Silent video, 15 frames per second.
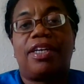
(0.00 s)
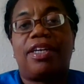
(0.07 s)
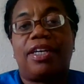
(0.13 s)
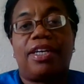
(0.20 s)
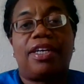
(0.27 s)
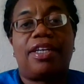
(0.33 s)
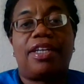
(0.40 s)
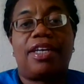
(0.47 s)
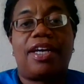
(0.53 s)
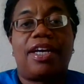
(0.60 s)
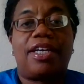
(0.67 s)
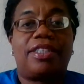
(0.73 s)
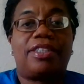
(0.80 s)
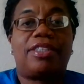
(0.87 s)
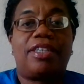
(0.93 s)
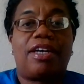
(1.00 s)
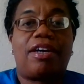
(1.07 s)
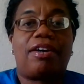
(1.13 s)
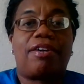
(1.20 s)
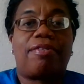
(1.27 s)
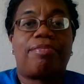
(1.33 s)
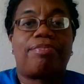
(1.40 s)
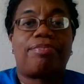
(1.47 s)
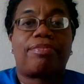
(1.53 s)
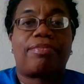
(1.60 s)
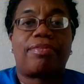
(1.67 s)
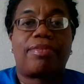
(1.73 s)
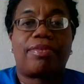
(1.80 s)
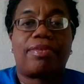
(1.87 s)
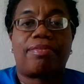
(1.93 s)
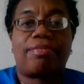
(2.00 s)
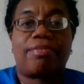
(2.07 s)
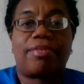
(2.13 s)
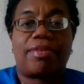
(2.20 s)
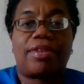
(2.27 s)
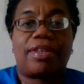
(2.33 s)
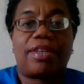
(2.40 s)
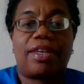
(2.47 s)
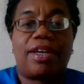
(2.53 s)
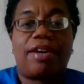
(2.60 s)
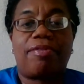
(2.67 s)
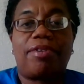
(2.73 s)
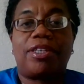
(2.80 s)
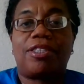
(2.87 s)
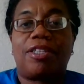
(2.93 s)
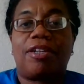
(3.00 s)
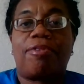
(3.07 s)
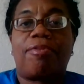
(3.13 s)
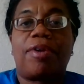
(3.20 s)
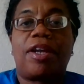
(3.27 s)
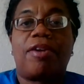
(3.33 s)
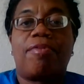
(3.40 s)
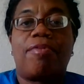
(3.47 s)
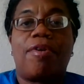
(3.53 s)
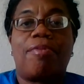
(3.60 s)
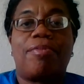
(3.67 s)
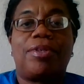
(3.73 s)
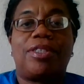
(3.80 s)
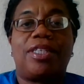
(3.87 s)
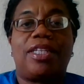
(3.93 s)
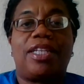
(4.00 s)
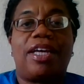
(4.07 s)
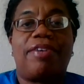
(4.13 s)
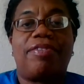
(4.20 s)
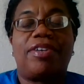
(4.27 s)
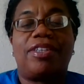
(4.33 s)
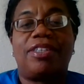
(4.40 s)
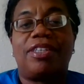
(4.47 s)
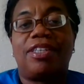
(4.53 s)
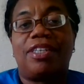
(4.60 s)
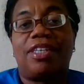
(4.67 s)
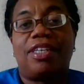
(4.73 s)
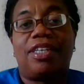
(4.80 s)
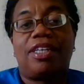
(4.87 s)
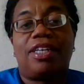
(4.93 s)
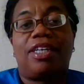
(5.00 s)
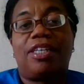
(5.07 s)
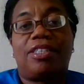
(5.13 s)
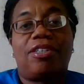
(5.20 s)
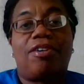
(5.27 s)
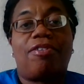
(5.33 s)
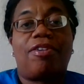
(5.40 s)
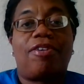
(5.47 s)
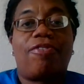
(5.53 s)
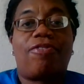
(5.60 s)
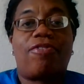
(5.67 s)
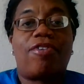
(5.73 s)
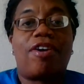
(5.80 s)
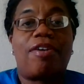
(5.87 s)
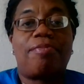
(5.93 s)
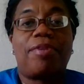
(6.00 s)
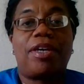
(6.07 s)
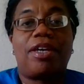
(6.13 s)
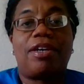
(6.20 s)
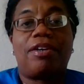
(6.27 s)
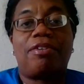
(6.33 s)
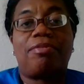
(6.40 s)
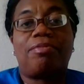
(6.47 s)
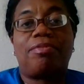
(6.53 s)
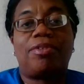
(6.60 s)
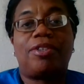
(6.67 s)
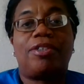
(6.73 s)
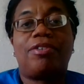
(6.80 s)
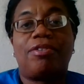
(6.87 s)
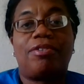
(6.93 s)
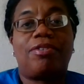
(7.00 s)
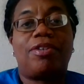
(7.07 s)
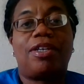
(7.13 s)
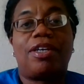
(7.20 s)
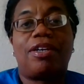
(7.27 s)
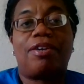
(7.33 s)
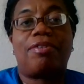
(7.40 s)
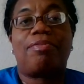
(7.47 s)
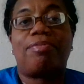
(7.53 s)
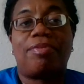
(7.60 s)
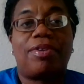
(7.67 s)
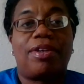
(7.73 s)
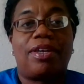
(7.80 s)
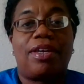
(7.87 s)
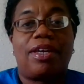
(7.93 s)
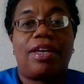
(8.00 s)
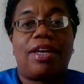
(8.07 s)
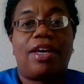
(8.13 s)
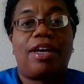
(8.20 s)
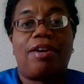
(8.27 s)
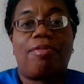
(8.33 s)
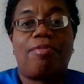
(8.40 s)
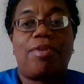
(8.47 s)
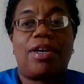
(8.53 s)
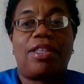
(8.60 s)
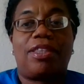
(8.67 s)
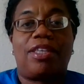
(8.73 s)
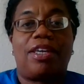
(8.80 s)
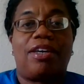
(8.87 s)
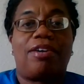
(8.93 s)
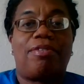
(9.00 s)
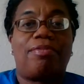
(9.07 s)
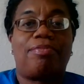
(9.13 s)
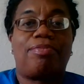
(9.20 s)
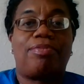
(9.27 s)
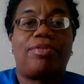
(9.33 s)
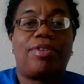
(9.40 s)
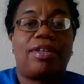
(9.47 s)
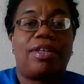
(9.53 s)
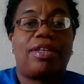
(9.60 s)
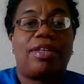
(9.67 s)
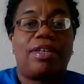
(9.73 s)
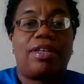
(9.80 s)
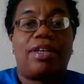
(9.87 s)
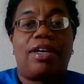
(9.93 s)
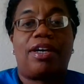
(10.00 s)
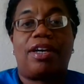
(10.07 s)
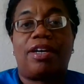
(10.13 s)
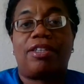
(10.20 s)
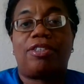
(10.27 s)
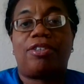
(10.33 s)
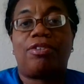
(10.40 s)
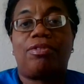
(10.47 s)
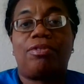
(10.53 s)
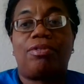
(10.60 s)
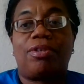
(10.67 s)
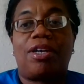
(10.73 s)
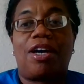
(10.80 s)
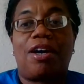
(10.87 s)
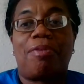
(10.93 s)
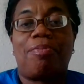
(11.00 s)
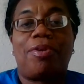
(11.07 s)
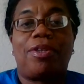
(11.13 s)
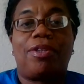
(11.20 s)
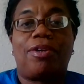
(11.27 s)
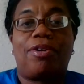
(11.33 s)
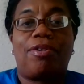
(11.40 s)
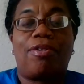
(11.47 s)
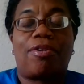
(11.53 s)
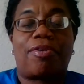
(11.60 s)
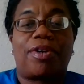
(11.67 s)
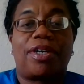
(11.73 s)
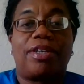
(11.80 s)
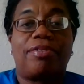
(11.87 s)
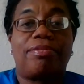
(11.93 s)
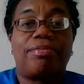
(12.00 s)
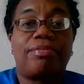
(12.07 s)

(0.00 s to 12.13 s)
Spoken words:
And as I recently read in Romans 11, it's only from him, to him, and with him to God be the glory.